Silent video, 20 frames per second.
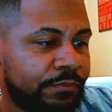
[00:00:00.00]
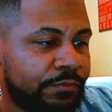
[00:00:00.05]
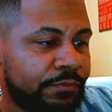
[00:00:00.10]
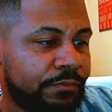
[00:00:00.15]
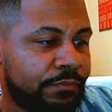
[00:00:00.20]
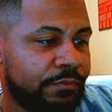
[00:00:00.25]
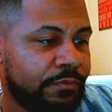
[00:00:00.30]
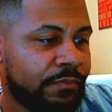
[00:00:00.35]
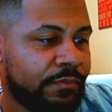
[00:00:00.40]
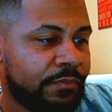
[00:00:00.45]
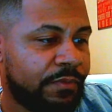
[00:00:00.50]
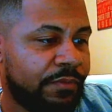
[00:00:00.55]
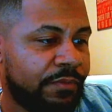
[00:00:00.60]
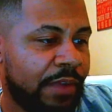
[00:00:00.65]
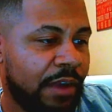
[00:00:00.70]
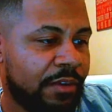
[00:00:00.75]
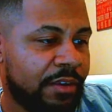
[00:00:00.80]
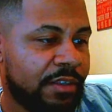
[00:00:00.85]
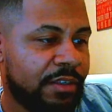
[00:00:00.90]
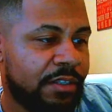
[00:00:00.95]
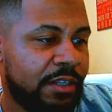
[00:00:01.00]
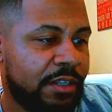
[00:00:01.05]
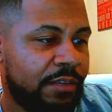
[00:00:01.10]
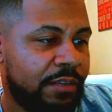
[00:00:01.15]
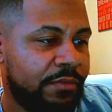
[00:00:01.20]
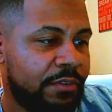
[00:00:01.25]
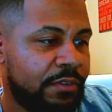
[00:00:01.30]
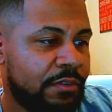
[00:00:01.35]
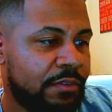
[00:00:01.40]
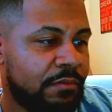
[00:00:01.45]
Falcons defense
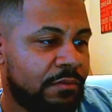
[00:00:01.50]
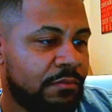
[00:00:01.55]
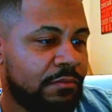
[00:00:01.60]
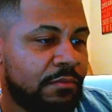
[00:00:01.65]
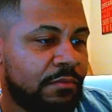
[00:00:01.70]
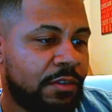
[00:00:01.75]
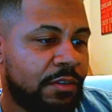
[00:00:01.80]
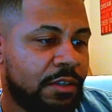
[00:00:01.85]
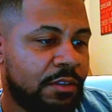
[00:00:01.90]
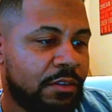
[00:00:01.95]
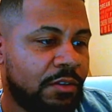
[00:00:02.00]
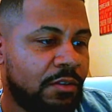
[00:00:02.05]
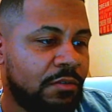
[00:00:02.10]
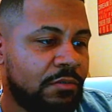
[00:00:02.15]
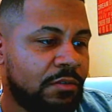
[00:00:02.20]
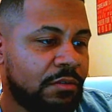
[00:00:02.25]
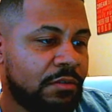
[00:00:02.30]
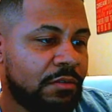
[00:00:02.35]
against the Colts.